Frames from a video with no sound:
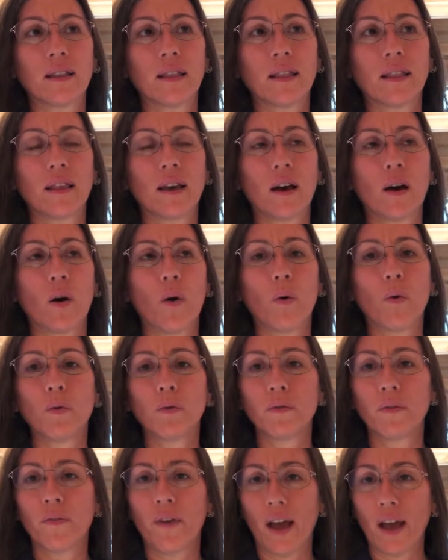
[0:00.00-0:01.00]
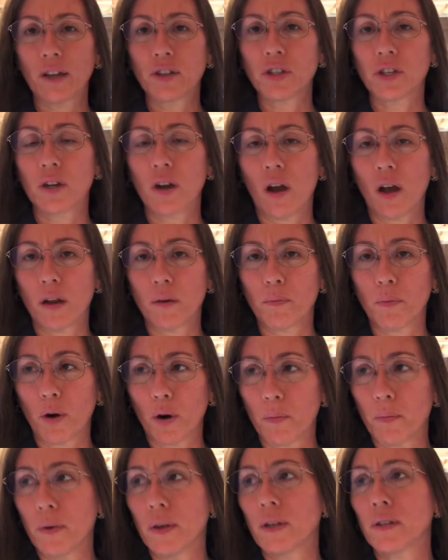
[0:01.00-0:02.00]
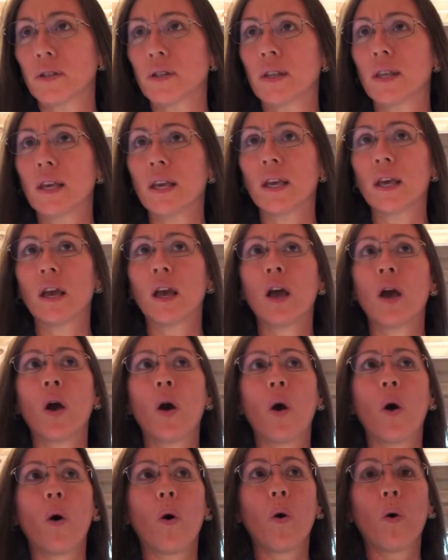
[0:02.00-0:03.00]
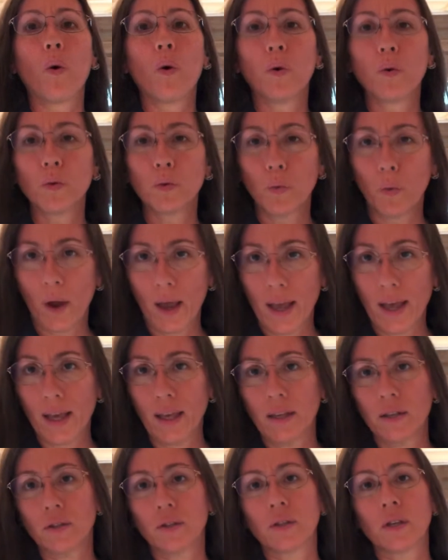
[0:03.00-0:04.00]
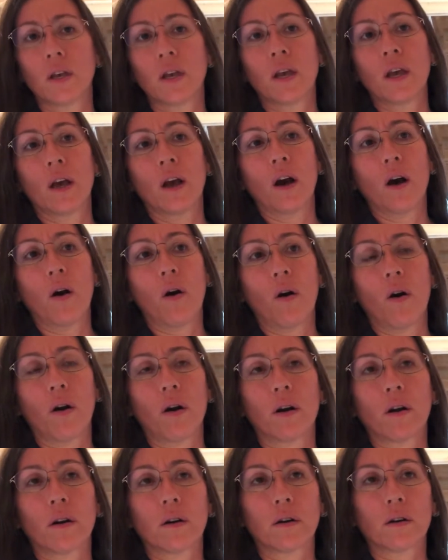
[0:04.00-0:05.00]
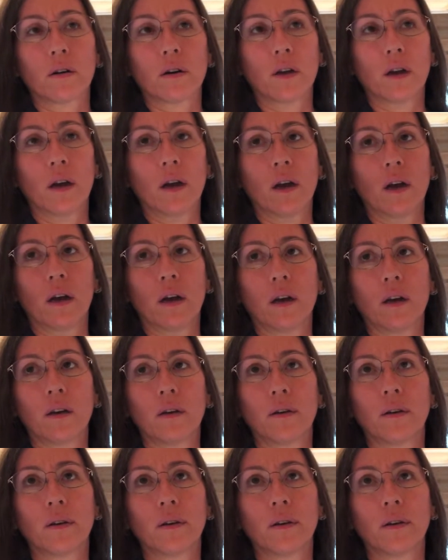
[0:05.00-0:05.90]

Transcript: the old fashioned on purpose, the old ways are. Uh,